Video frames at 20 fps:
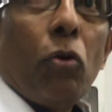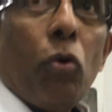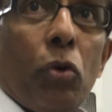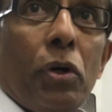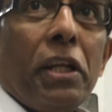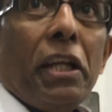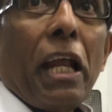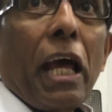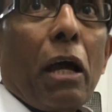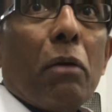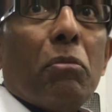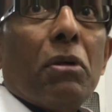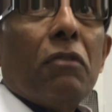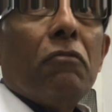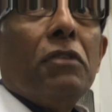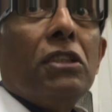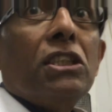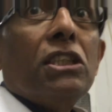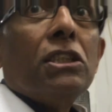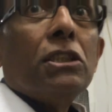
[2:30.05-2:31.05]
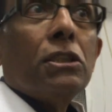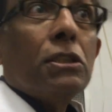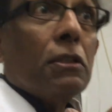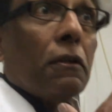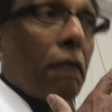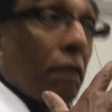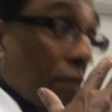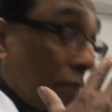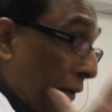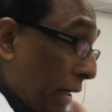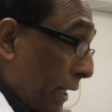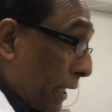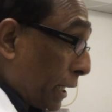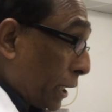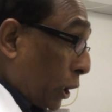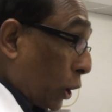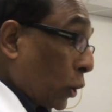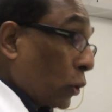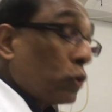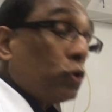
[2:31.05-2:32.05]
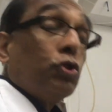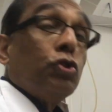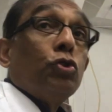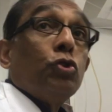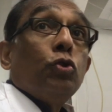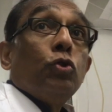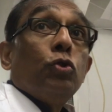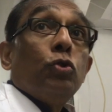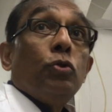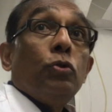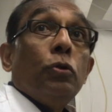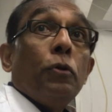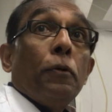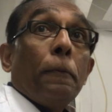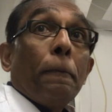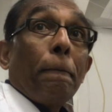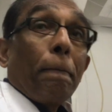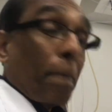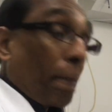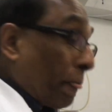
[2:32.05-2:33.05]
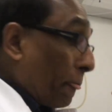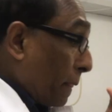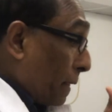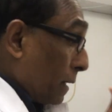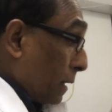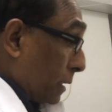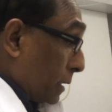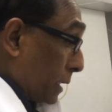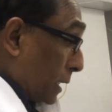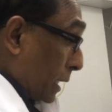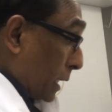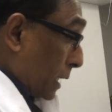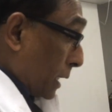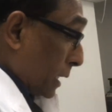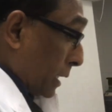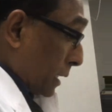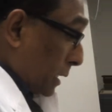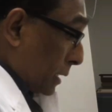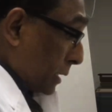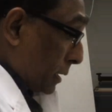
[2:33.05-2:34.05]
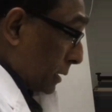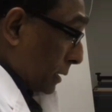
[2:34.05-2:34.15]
own enamel, which is very close to the